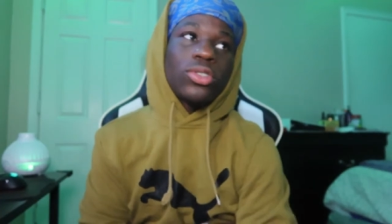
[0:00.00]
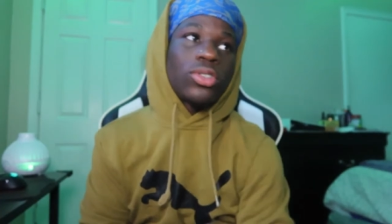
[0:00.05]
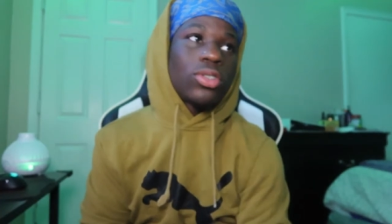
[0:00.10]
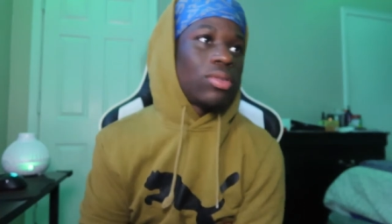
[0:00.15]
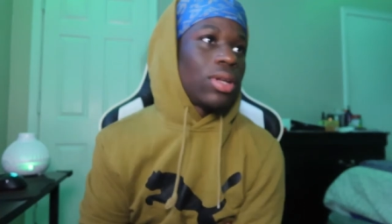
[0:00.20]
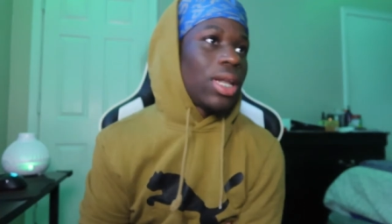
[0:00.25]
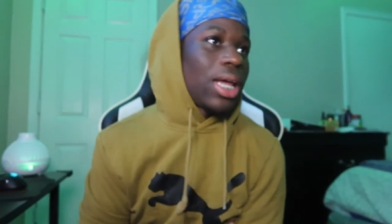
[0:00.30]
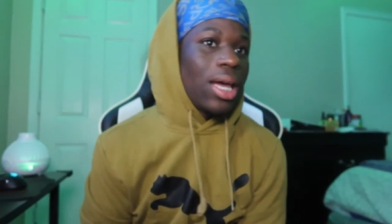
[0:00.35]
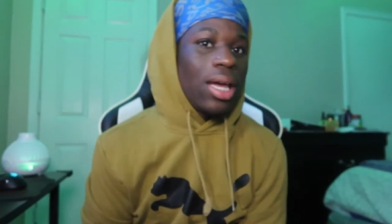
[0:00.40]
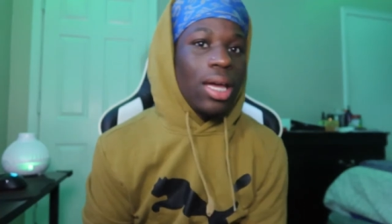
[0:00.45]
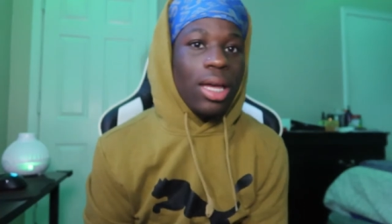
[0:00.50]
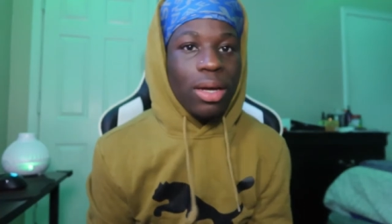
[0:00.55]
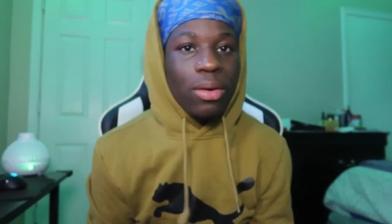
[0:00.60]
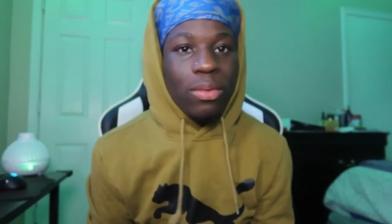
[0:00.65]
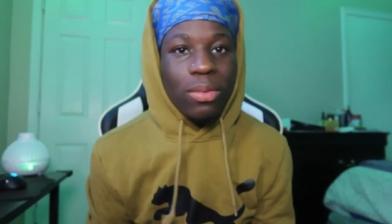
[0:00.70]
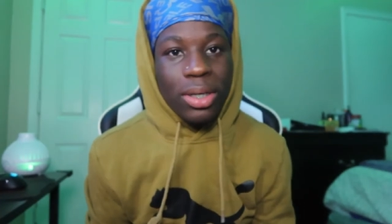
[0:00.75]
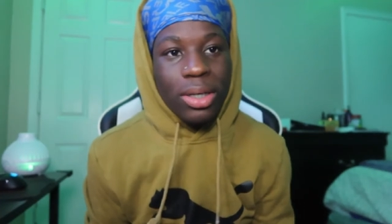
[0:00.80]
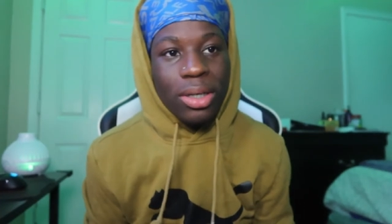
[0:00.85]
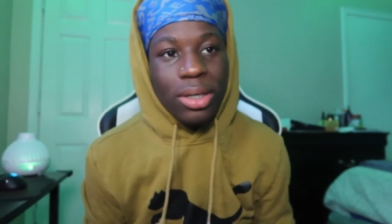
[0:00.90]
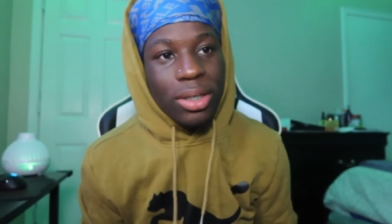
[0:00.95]
So like it
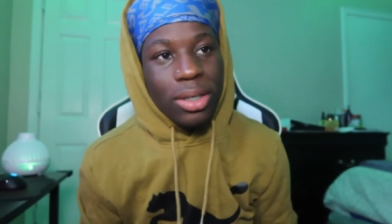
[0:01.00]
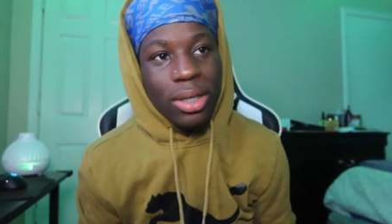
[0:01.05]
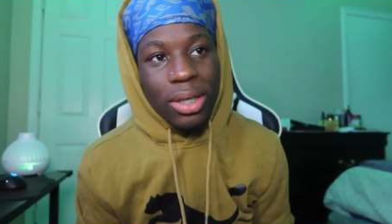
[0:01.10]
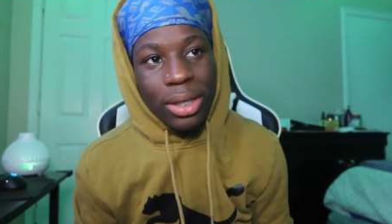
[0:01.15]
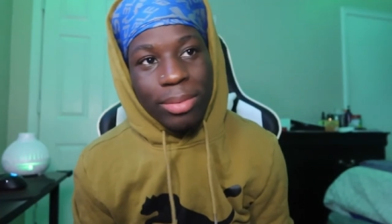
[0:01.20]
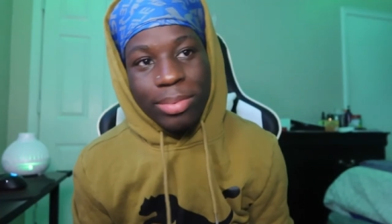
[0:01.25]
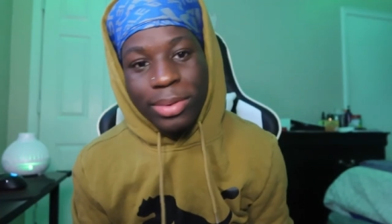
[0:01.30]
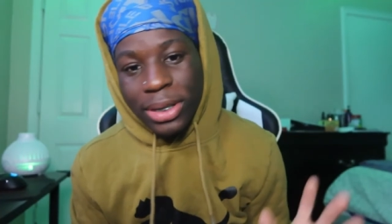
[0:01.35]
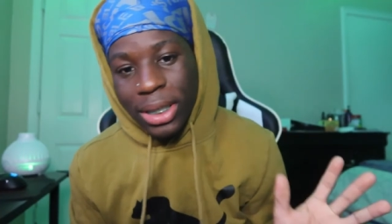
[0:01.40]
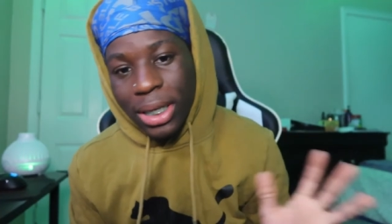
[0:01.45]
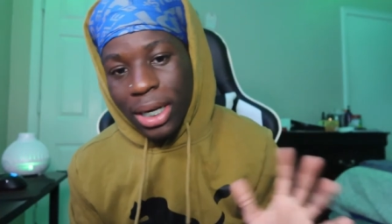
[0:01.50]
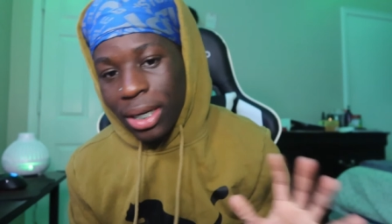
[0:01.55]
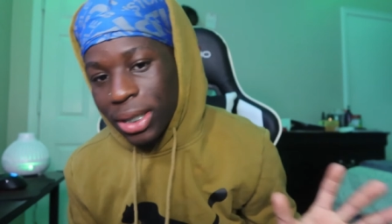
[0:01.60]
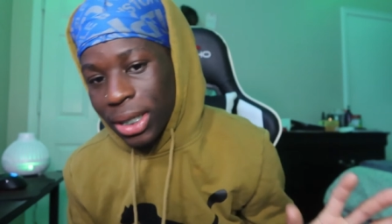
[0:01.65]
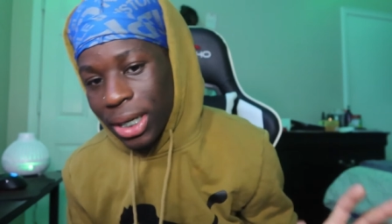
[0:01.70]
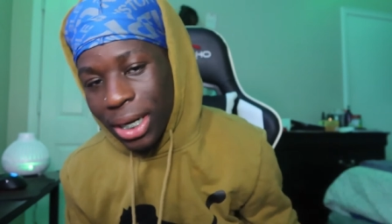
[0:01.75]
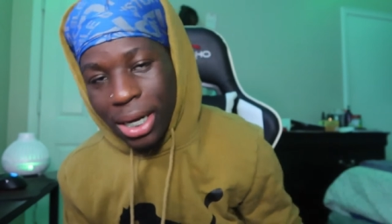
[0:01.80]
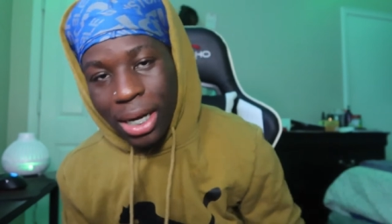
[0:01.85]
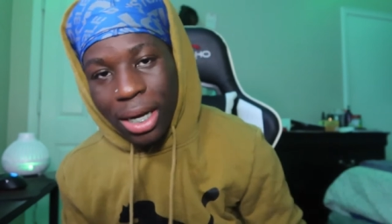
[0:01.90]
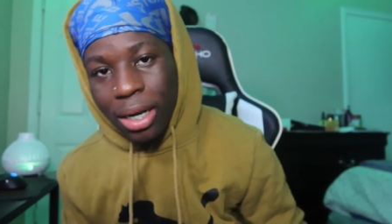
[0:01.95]
went, you know what I'm saying? I,
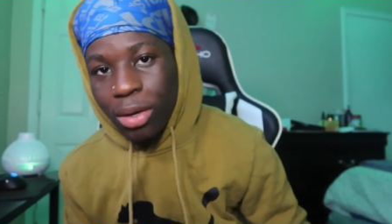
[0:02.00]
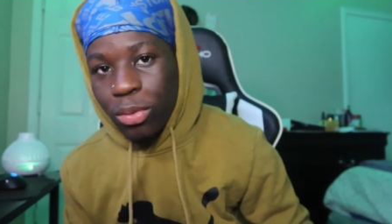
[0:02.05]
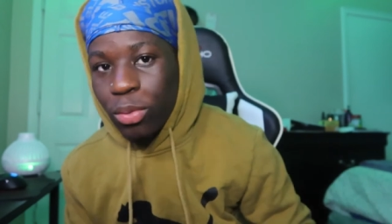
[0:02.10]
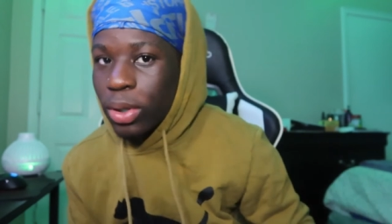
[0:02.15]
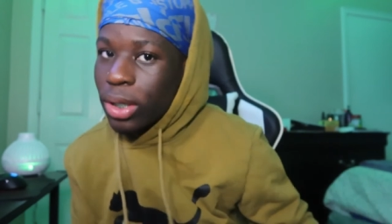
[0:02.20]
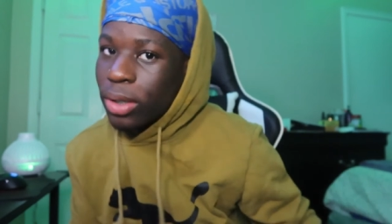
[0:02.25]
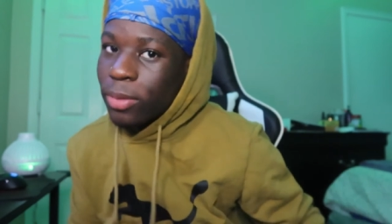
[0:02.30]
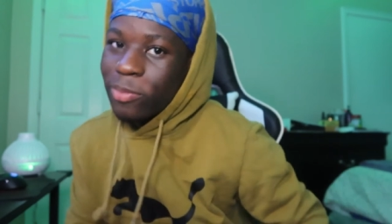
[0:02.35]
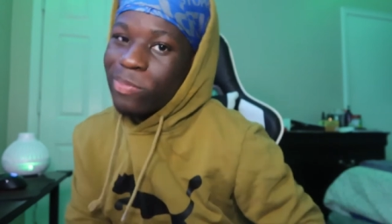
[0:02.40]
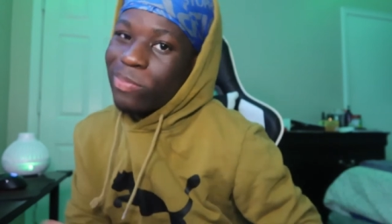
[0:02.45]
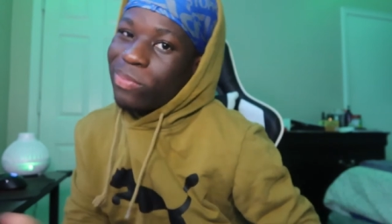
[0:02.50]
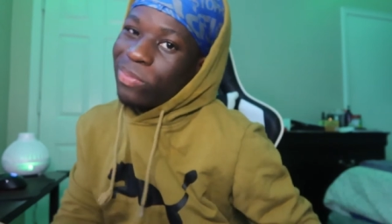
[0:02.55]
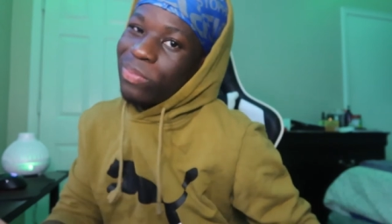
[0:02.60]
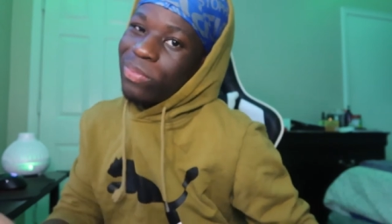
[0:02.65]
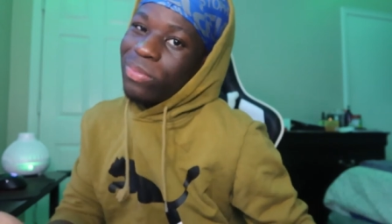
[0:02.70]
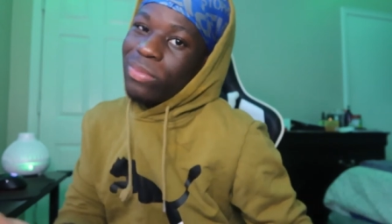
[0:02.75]
I kinda went